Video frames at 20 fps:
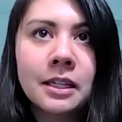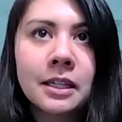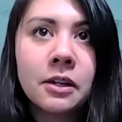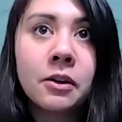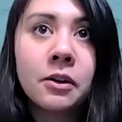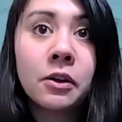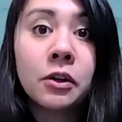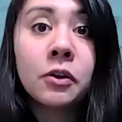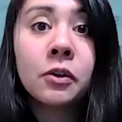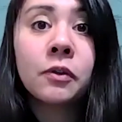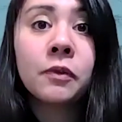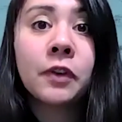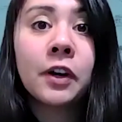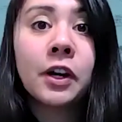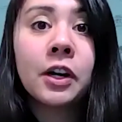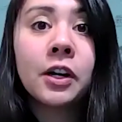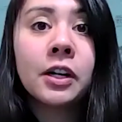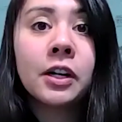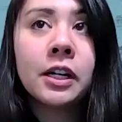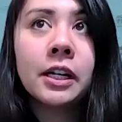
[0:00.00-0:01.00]
you know,
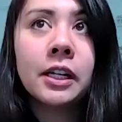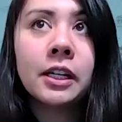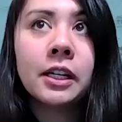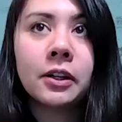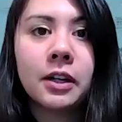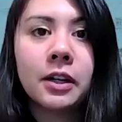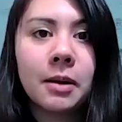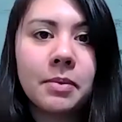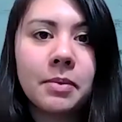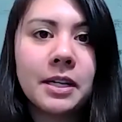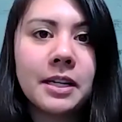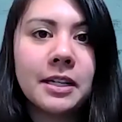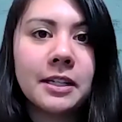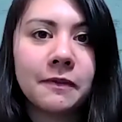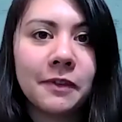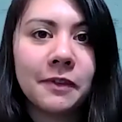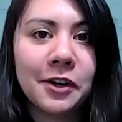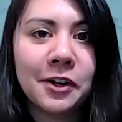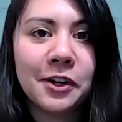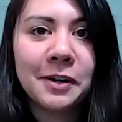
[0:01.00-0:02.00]
your company is
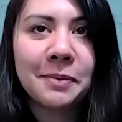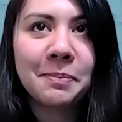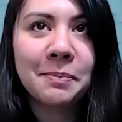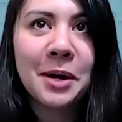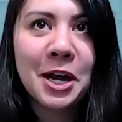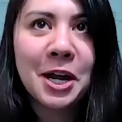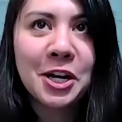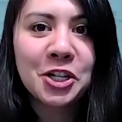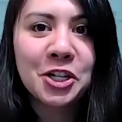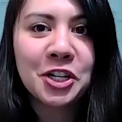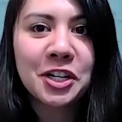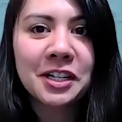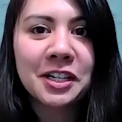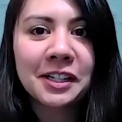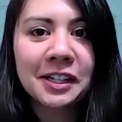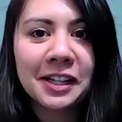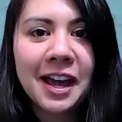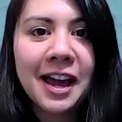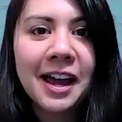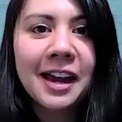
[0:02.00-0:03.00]
very much in
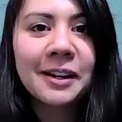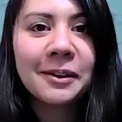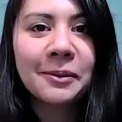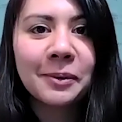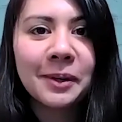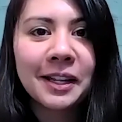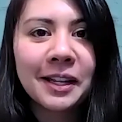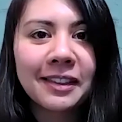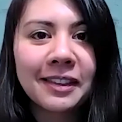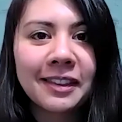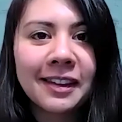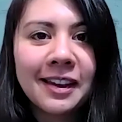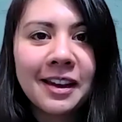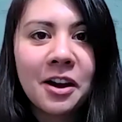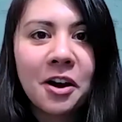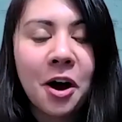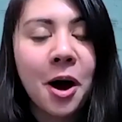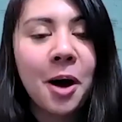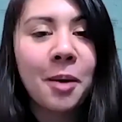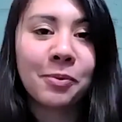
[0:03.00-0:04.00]
line with
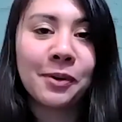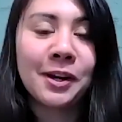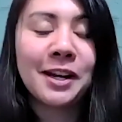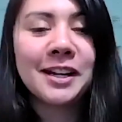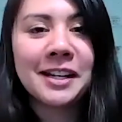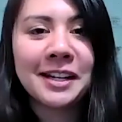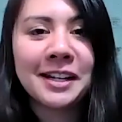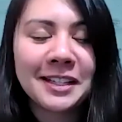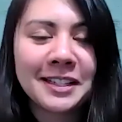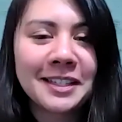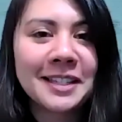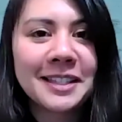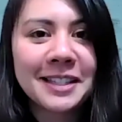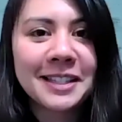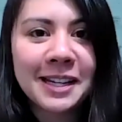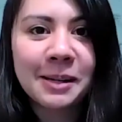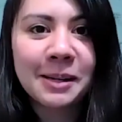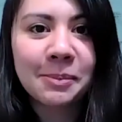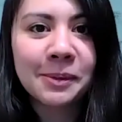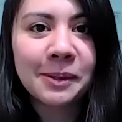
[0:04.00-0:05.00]
operating as
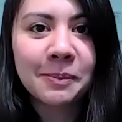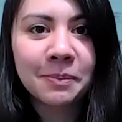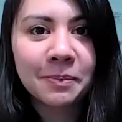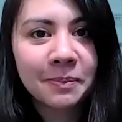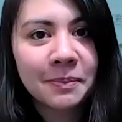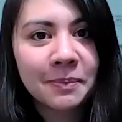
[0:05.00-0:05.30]
sustainably